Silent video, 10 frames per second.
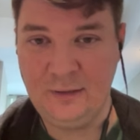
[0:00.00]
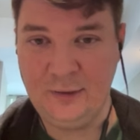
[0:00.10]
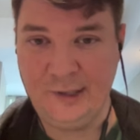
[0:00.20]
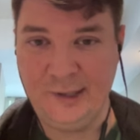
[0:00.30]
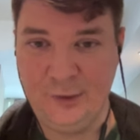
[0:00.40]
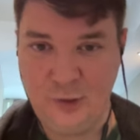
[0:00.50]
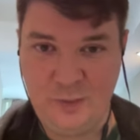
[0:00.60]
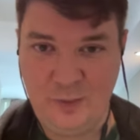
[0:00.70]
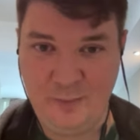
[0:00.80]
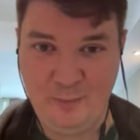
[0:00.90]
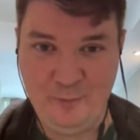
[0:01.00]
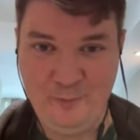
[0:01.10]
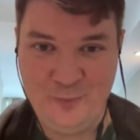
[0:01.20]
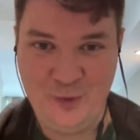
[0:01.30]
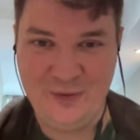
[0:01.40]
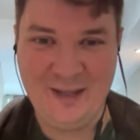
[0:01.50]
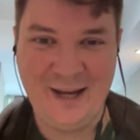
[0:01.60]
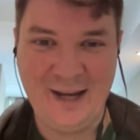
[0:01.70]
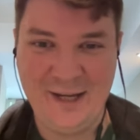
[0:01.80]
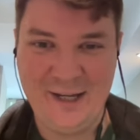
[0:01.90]
Okay, don't spam.
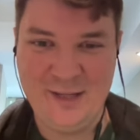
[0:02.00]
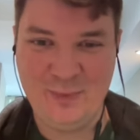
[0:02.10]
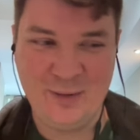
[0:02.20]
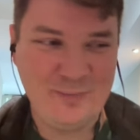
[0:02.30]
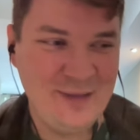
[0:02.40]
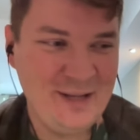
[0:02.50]
I hate spam